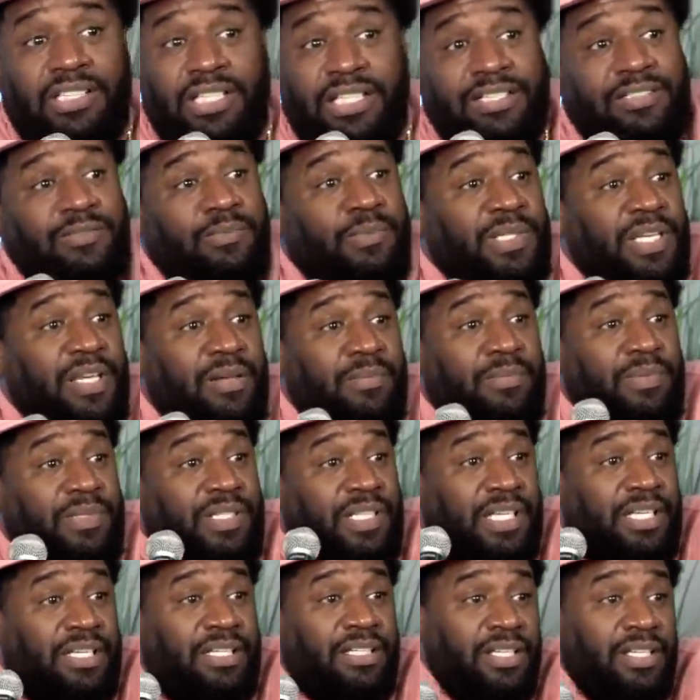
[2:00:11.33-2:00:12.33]
All the niggas
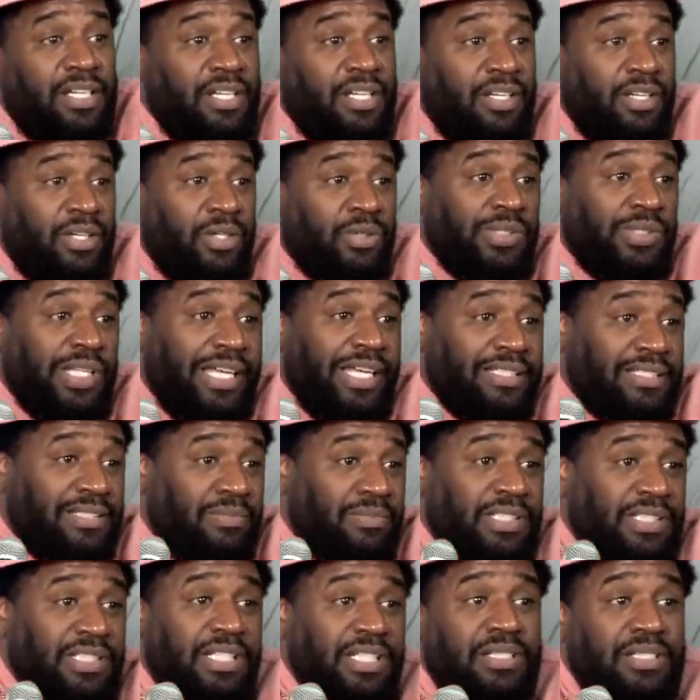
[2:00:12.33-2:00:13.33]
be up in there who
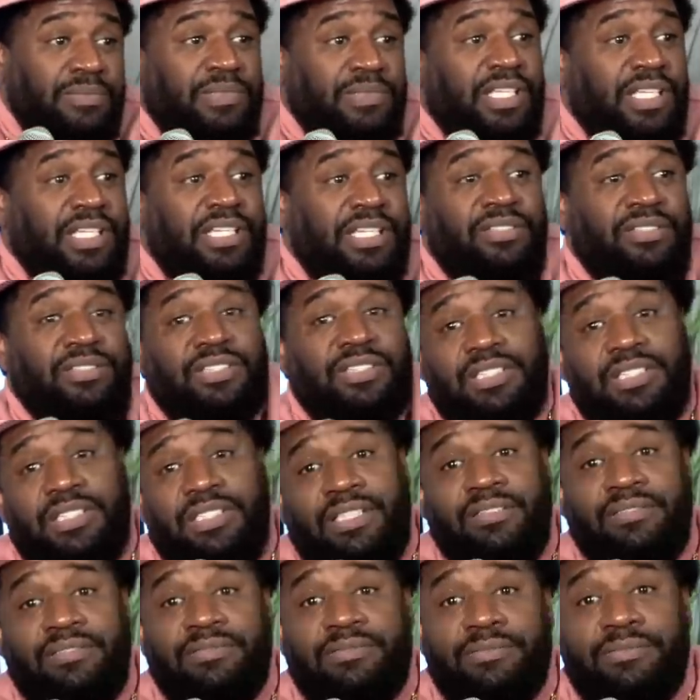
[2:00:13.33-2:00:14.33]
like some little
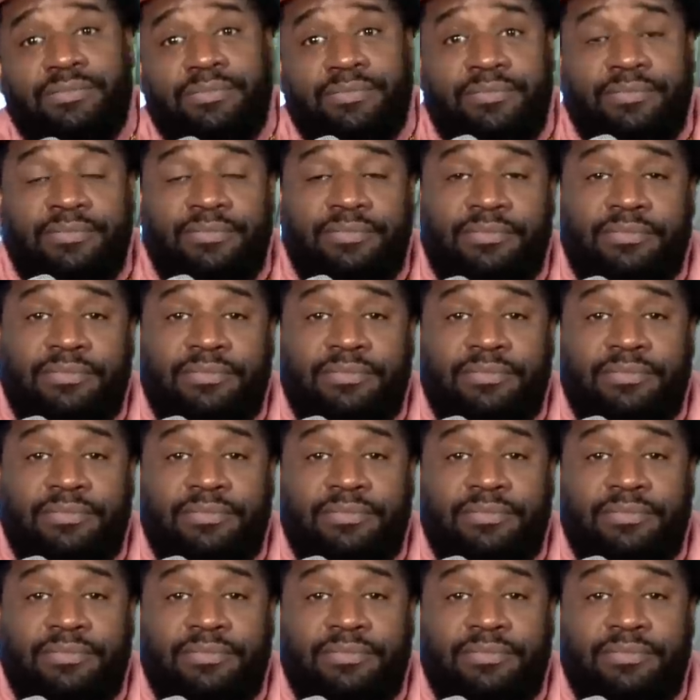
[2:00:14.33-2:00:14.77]
upscale shit